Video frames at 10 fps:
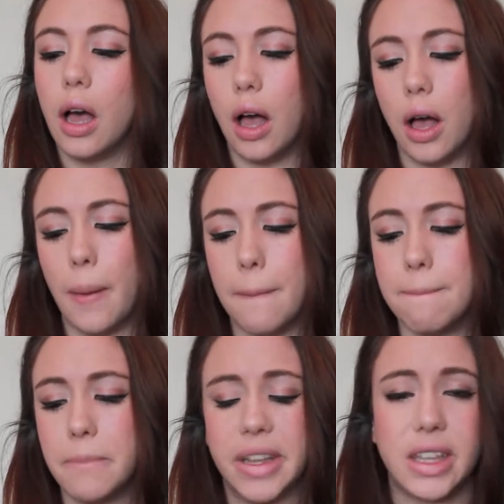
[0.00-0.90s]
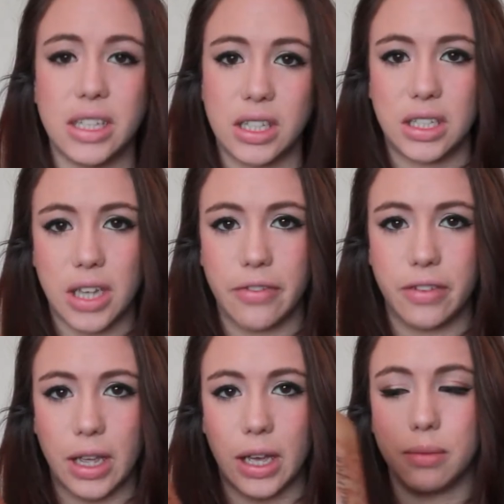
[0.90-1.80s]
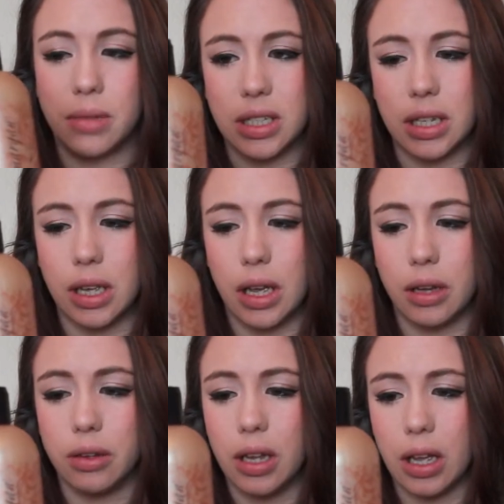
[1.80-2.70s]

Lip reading: But this has definitely helped this out,